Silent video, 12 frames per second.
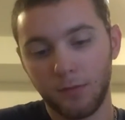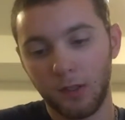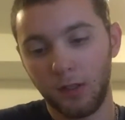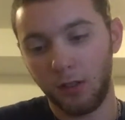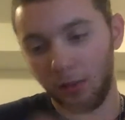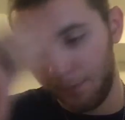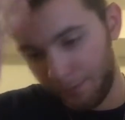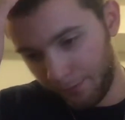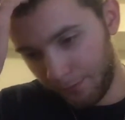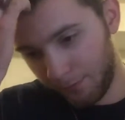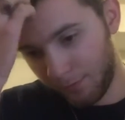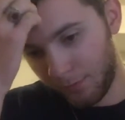um,
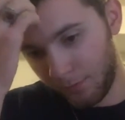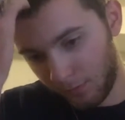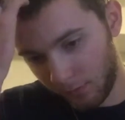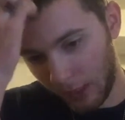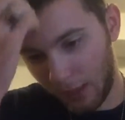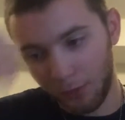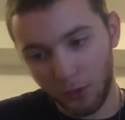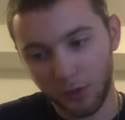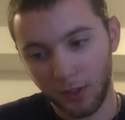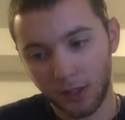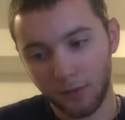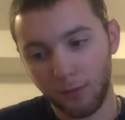I'm
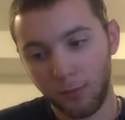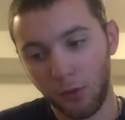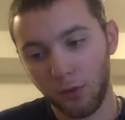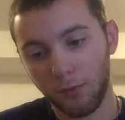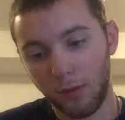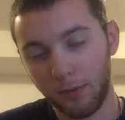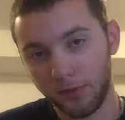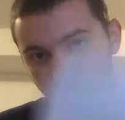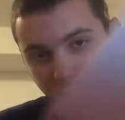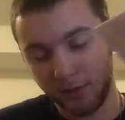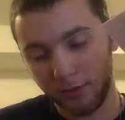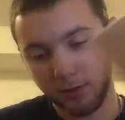using this for both my
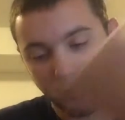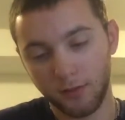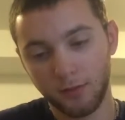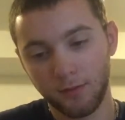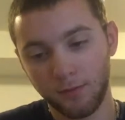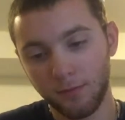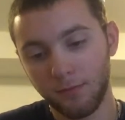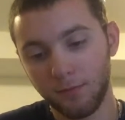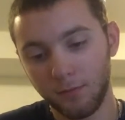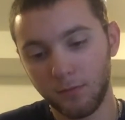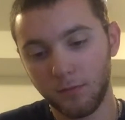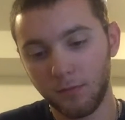businesses
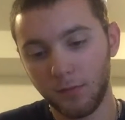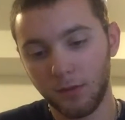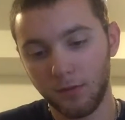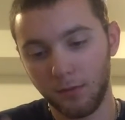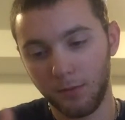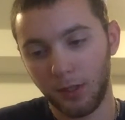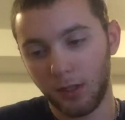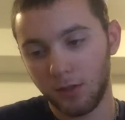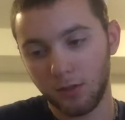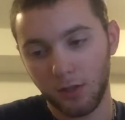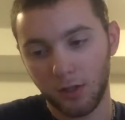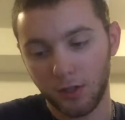for my
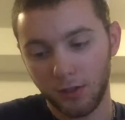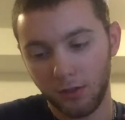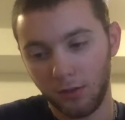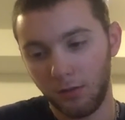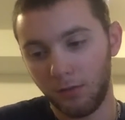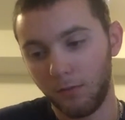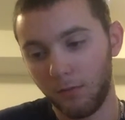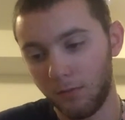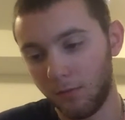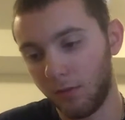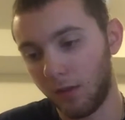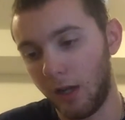construction
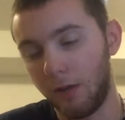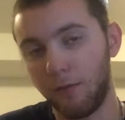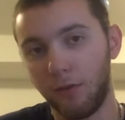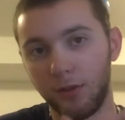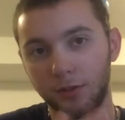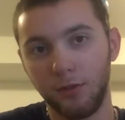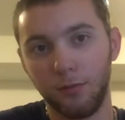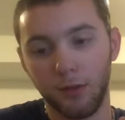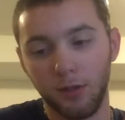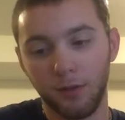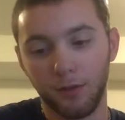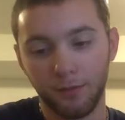and for the snow
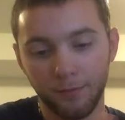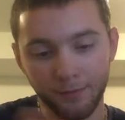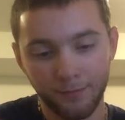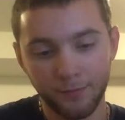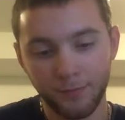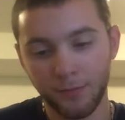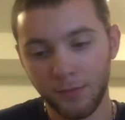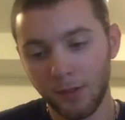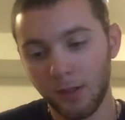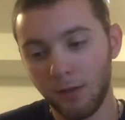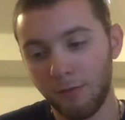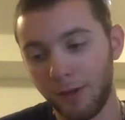blowing
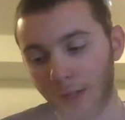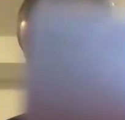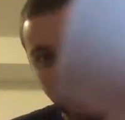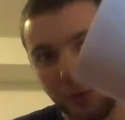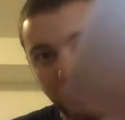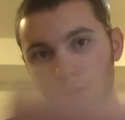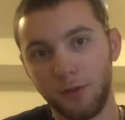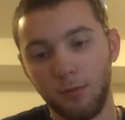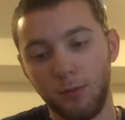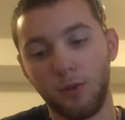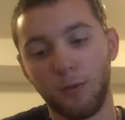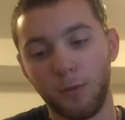right now I'm doing the snow
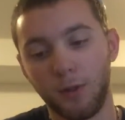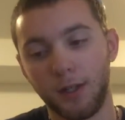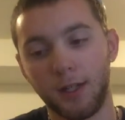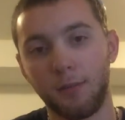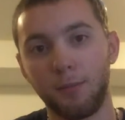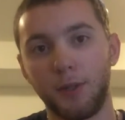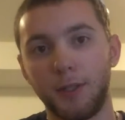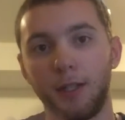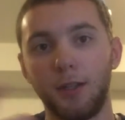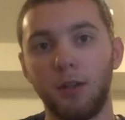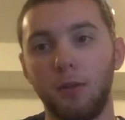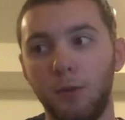blowing one I gotta print out
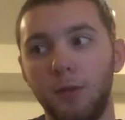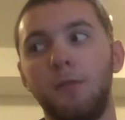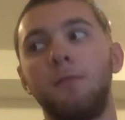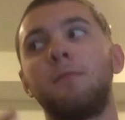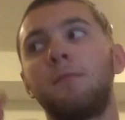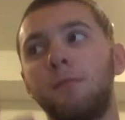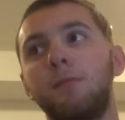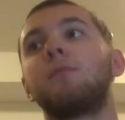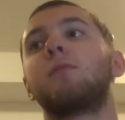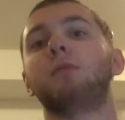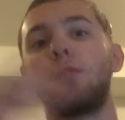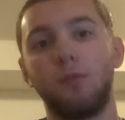another one
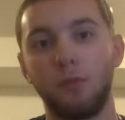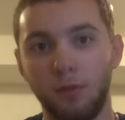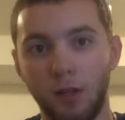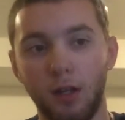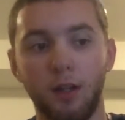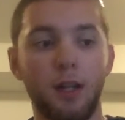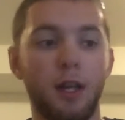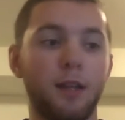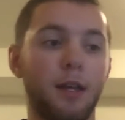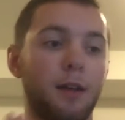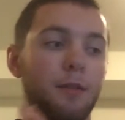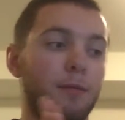and add
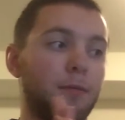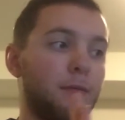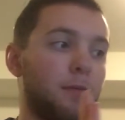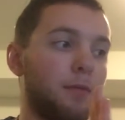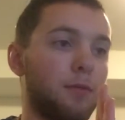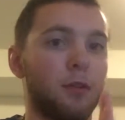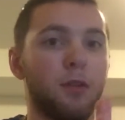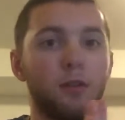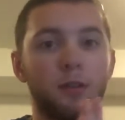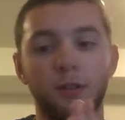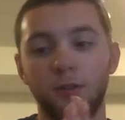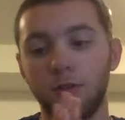that for
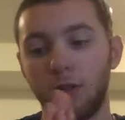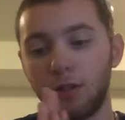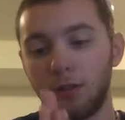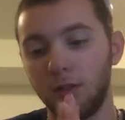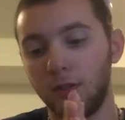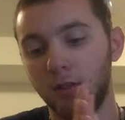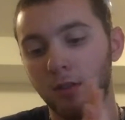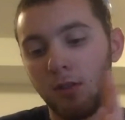the construction